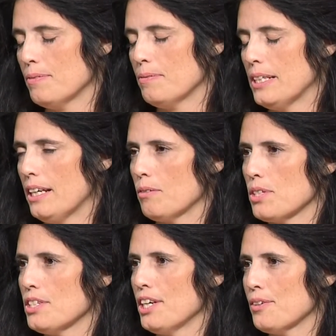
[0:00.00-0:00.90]
my dad
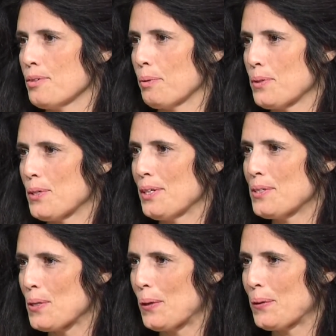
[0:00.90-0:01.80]
was a generous person,
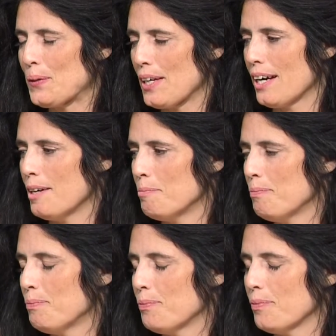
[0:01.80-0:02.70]
so,
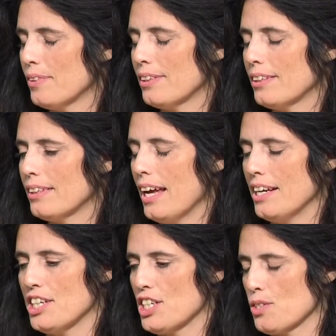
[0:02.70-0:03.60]

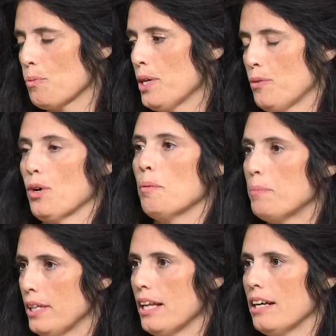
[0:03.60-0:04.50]
and we grew up
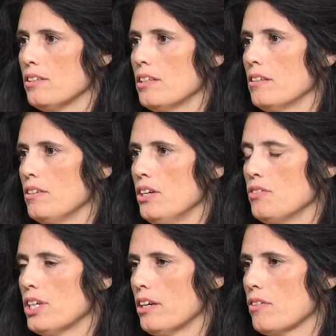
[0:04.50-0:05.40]
in that
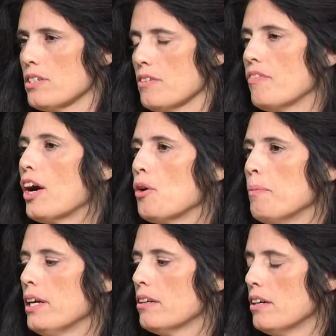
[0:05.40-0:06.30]
generous
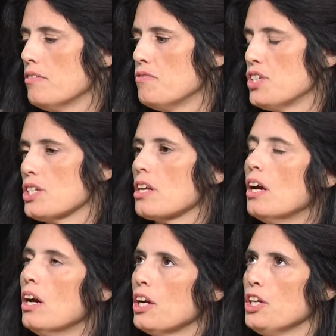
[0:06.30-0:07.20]
environment of just,
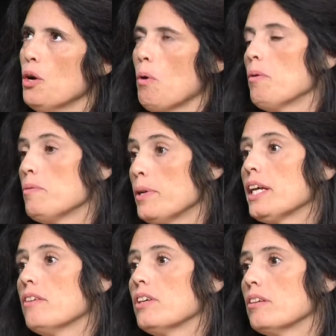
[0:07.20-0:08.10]
what we've been
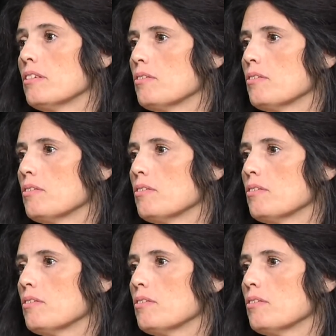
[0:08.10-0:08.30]
given,